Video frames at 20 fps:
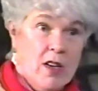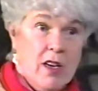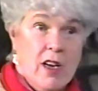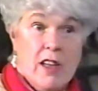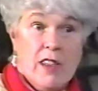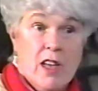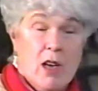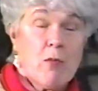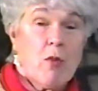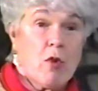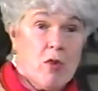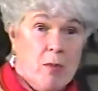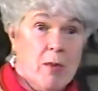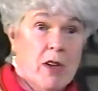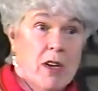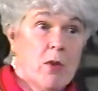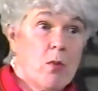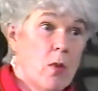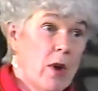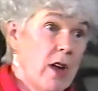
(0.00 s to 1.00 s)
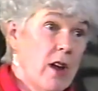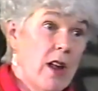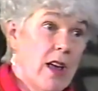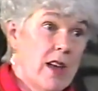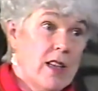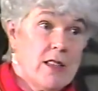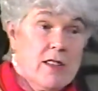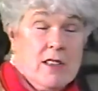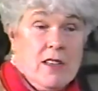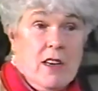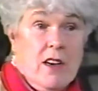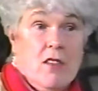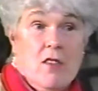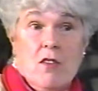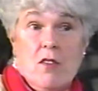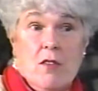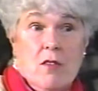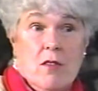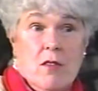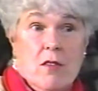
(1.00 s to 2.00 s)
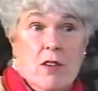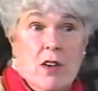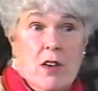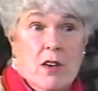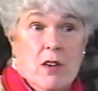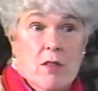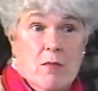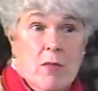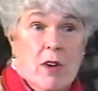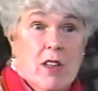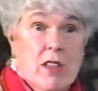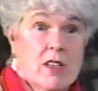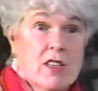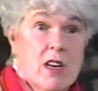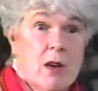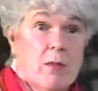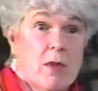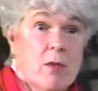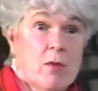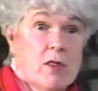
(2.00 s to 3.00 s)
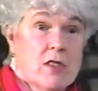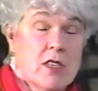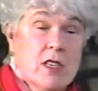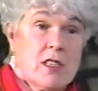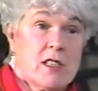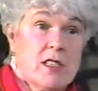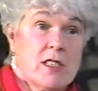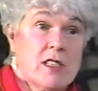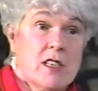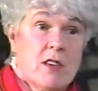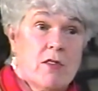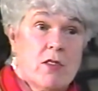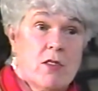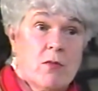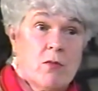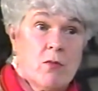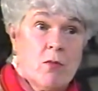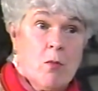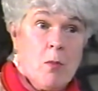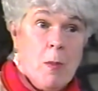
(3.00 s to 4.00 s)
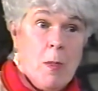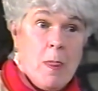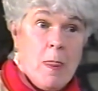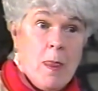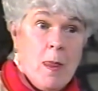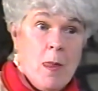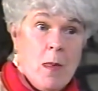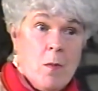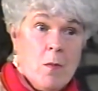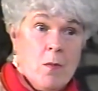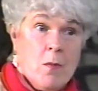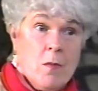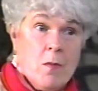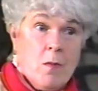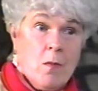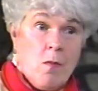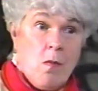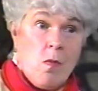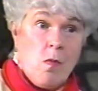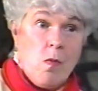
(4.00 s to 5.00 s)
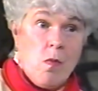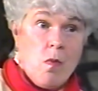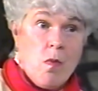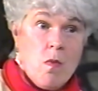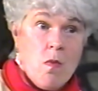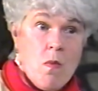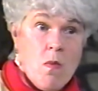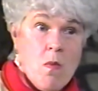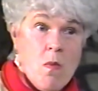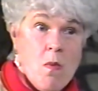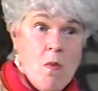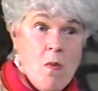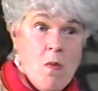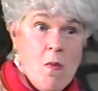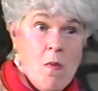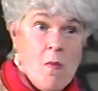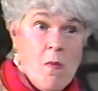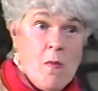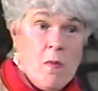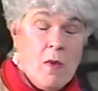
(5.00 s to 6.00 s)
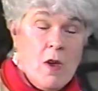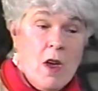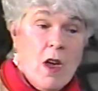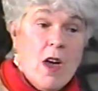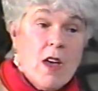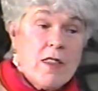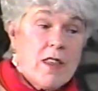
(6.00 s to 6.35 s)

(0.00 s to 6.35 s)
and they both played well hands together. And by the time they were 6, but they don't have the hand size in that at that age.